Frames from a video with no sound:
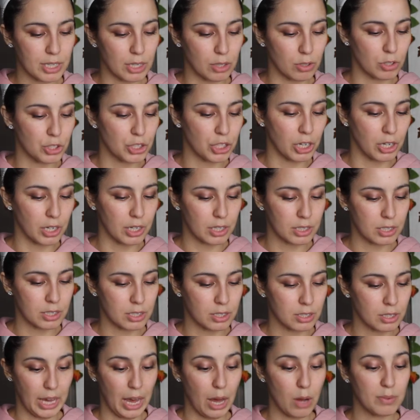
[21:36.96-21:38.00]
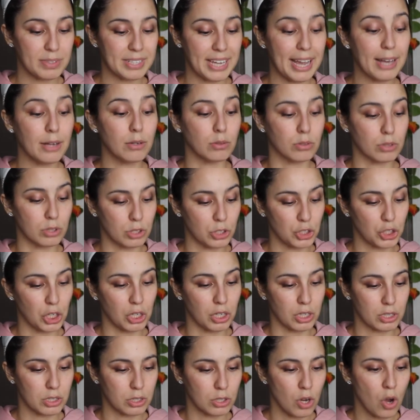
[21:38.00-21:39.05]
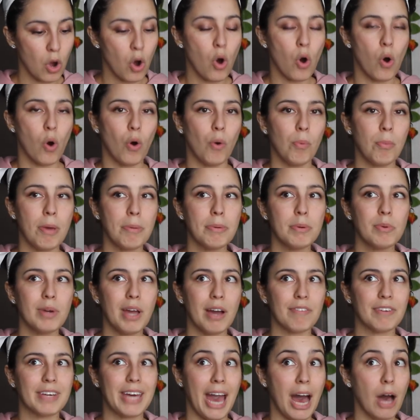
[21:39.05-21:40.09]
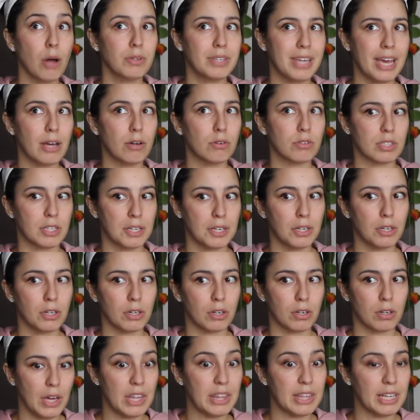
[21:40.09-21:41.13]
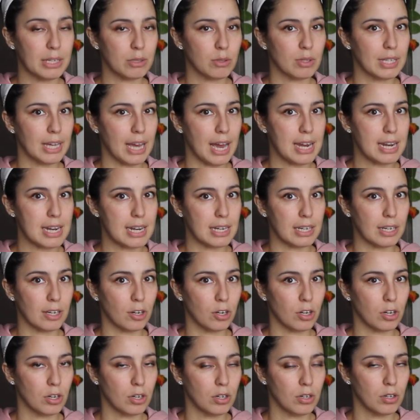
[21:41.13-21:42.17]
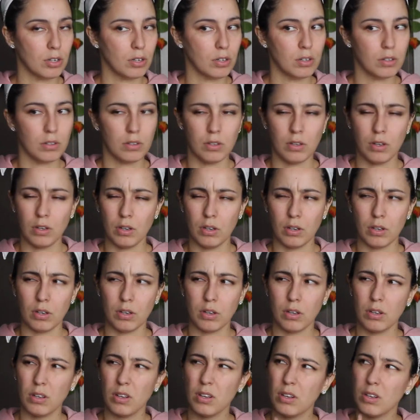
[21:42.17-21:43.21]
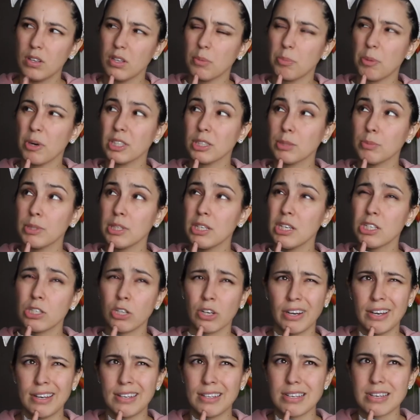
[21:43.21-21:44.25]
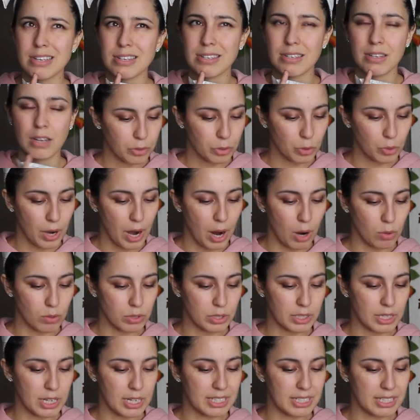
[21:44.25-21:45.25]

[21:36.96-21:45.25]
tail chunks. Cow Tales chunks. Well, maybe we have cow tails here, and that's what they added in here. Huh. Possibilities are endless. Throughout,